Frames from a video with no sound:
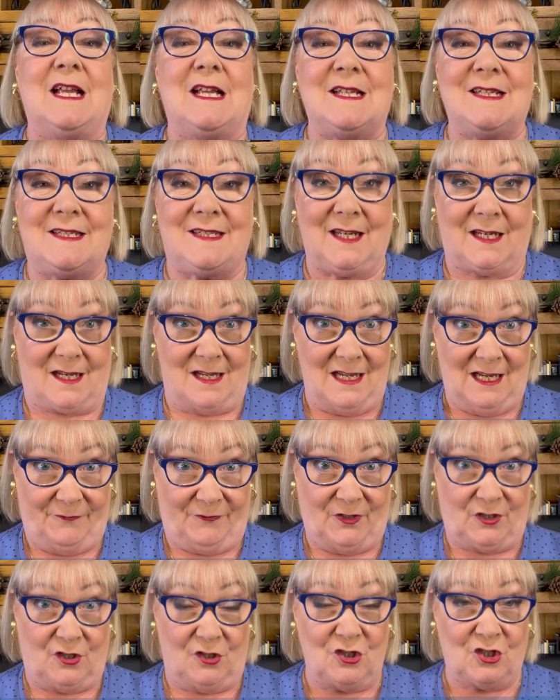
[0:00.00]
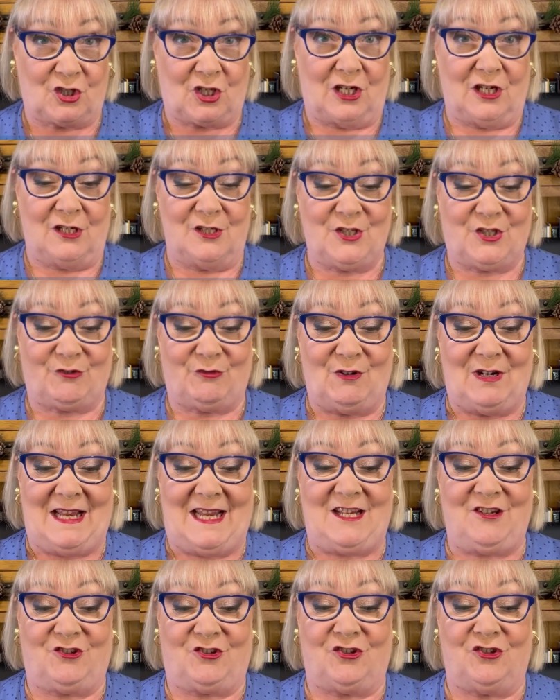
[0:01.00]
significant close
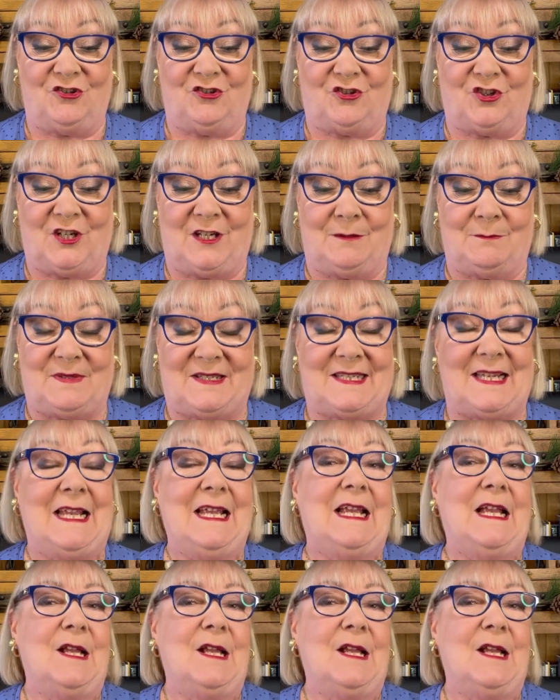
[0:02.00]
relationships.